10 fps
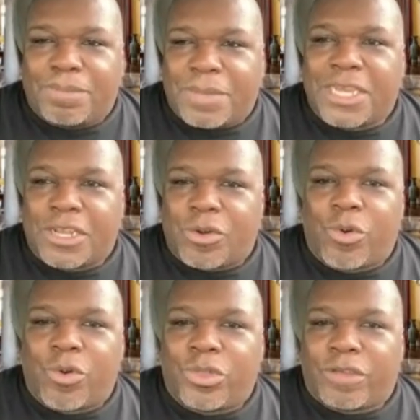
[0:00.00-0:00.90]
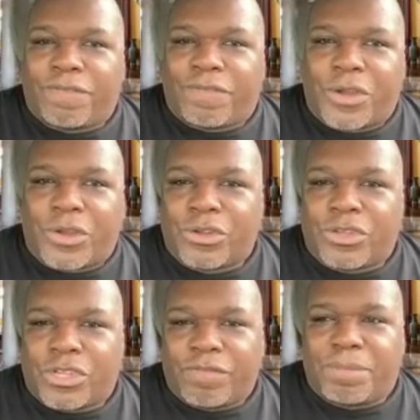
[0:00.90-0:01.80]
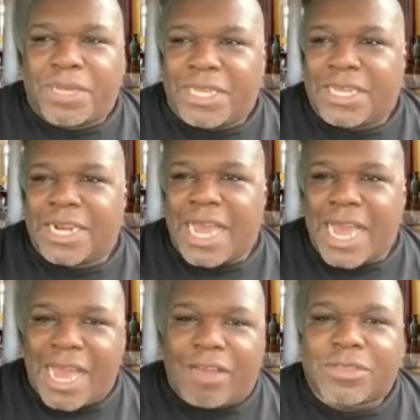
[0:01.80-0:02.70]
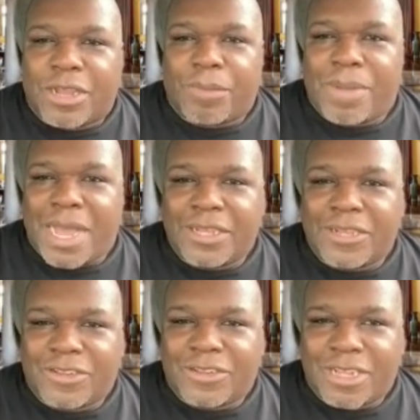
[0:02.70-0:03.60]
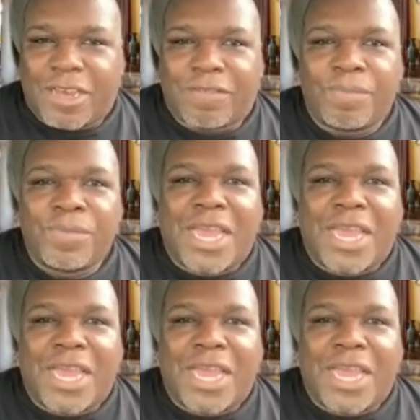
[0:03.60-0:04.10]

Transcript: being on the verge of being out there by yourself.